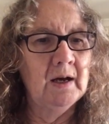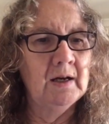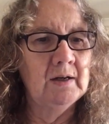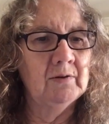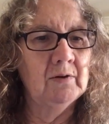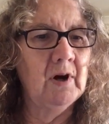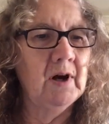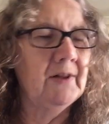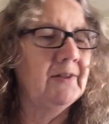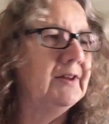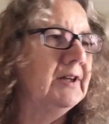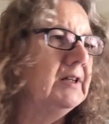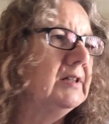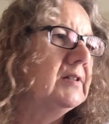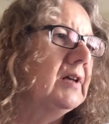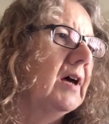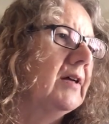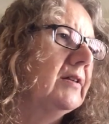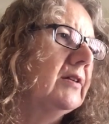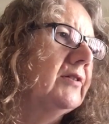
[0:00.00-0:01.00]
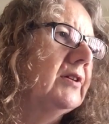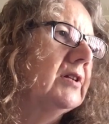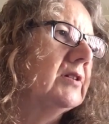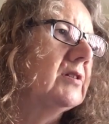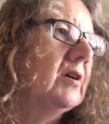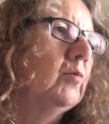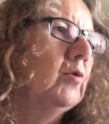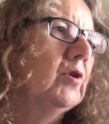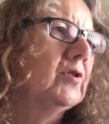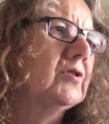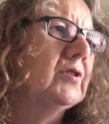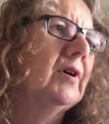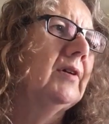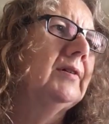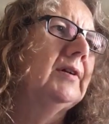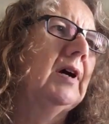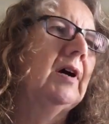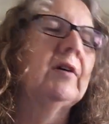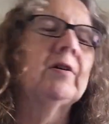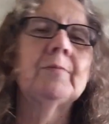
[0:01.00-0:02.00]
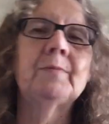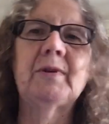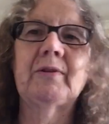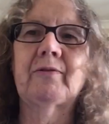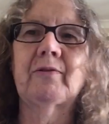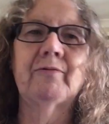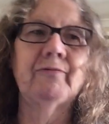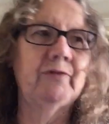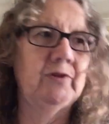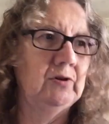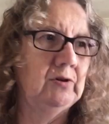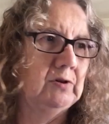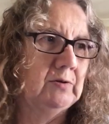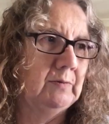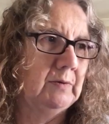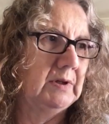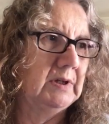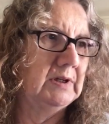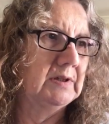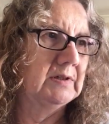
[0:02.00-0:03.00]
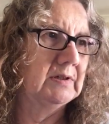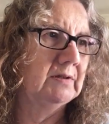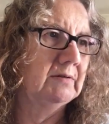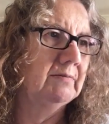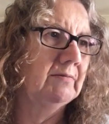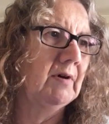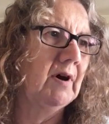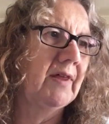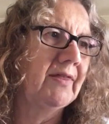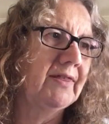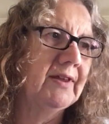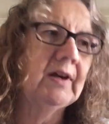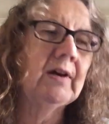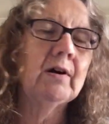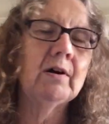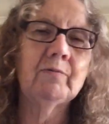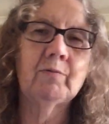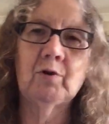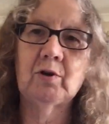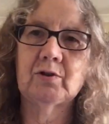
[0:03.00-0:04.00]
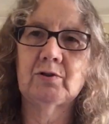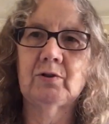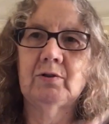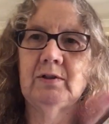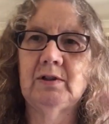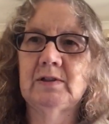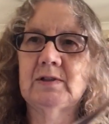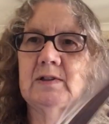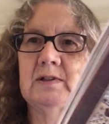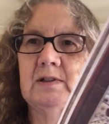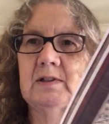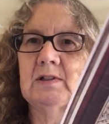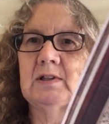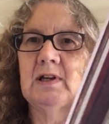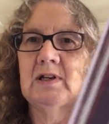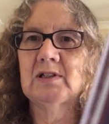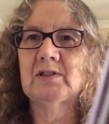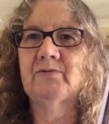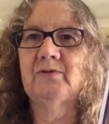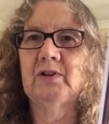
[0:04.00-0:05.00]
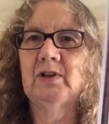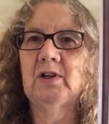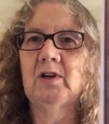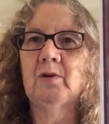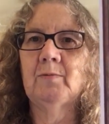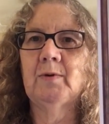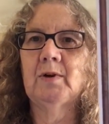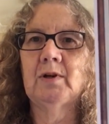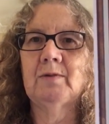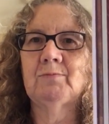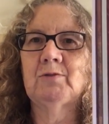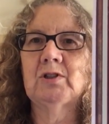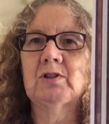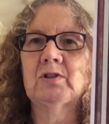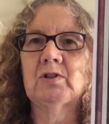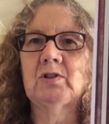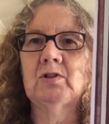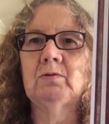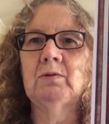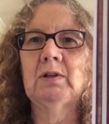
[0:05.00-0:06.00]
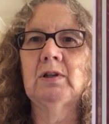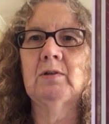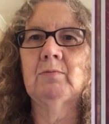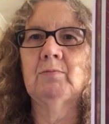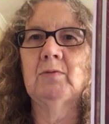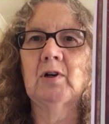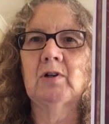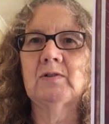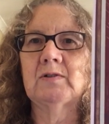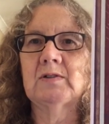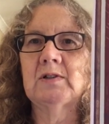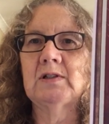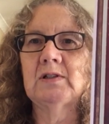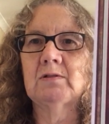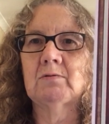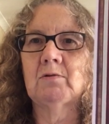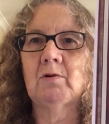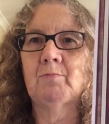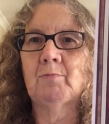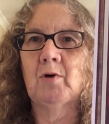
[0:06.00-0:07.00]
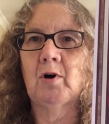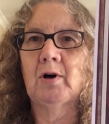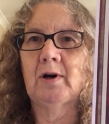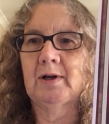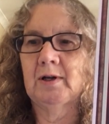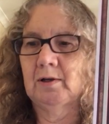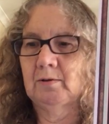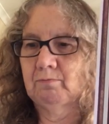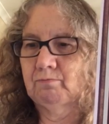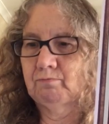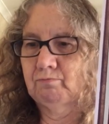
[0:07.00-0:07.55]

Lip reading: Right, other things I worked on. Now, I got a bit confused with this. I think I've worked on this since last video, but I'm just doing them because these are on my...